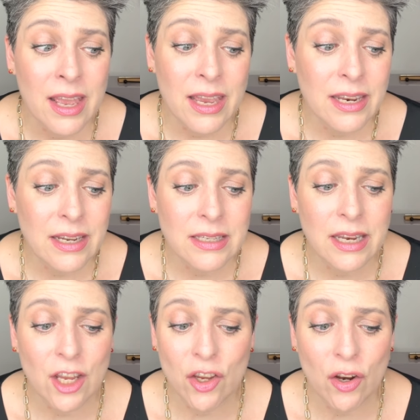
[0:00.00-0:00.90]
It
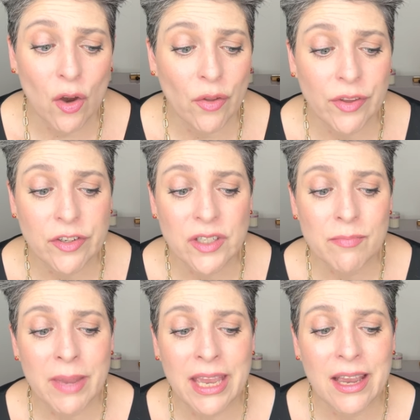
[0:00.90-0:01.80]
doesn't, you know, there's
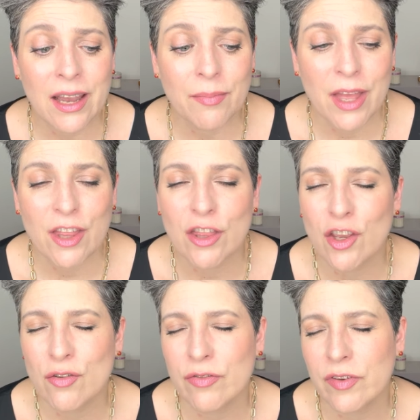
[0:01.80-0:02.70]
some makeup that
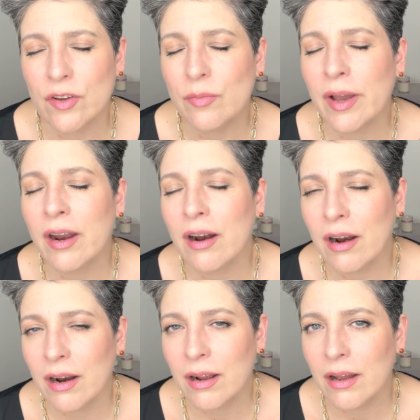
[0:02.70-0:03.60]
you feel
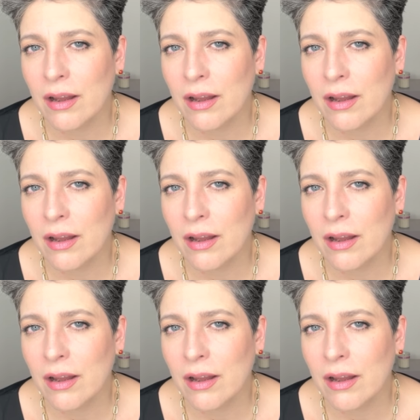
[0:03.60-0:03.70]
better.